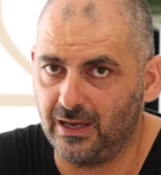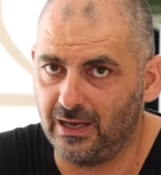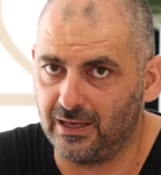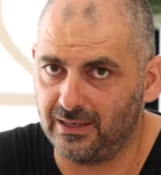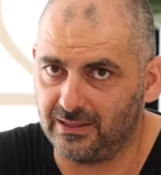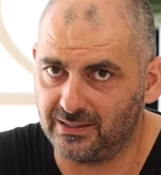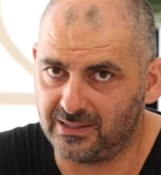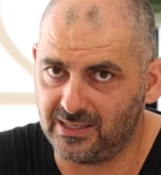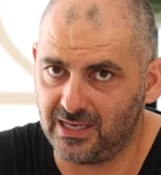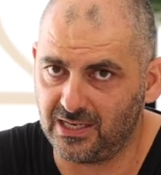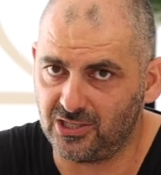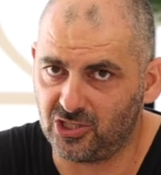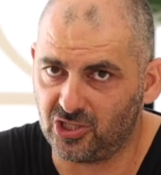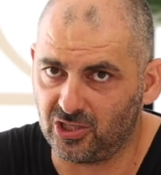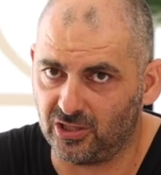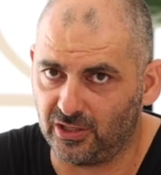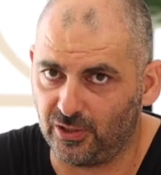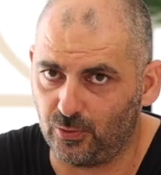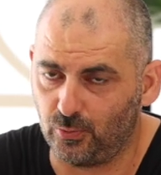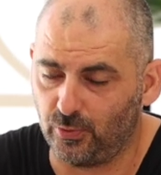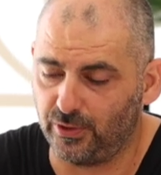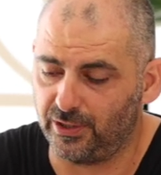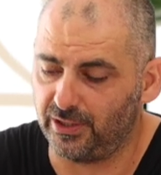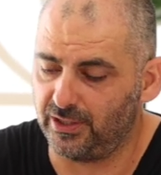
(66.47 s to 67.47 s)
And
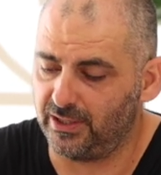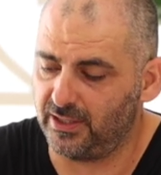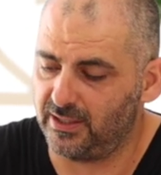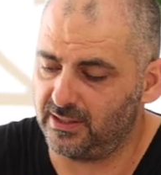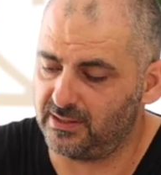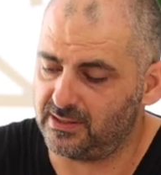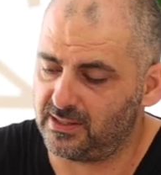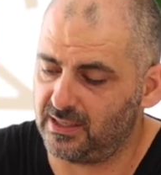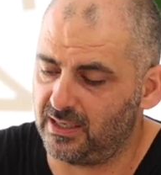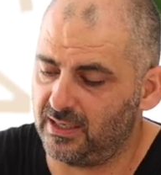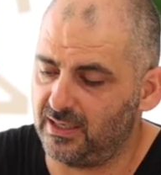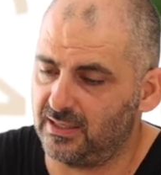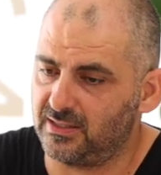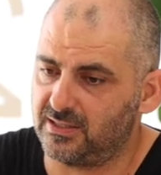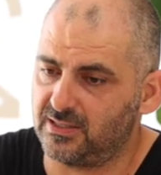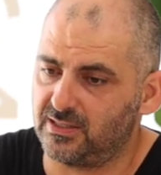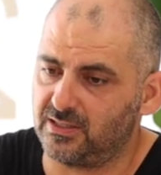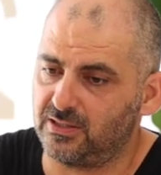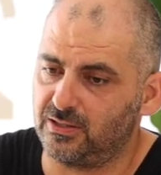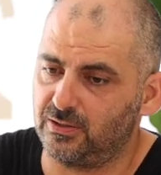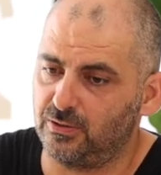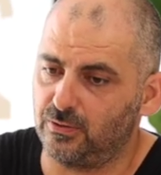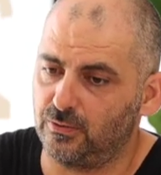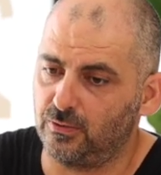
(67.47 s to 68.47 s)
essentially what it is, it's
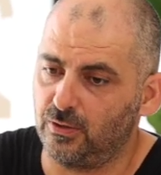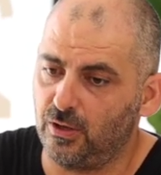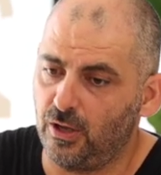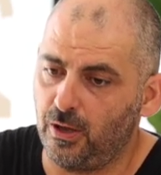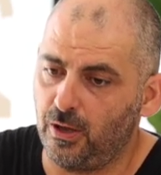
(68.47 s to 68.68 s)
to